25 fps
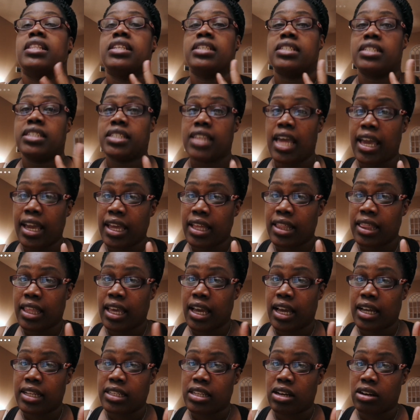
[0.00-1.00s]
The second
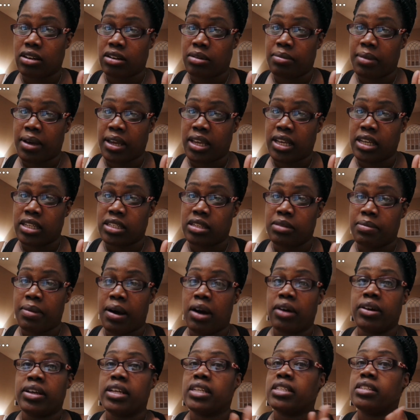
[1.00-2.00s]
thing I talk to my kids
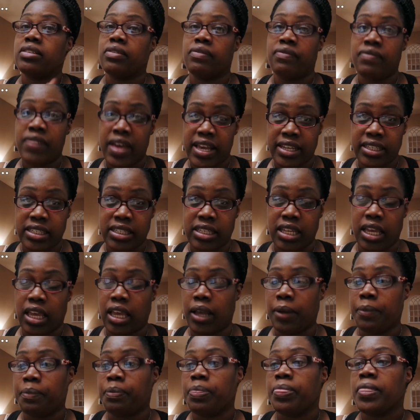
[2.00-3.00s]
about is
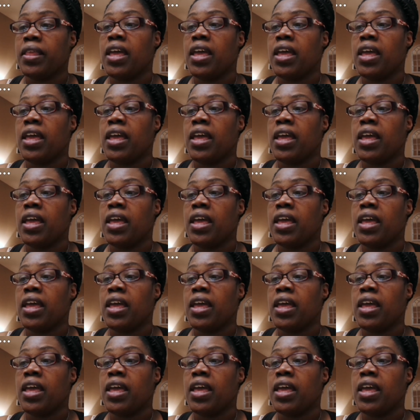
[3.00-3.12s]
investing.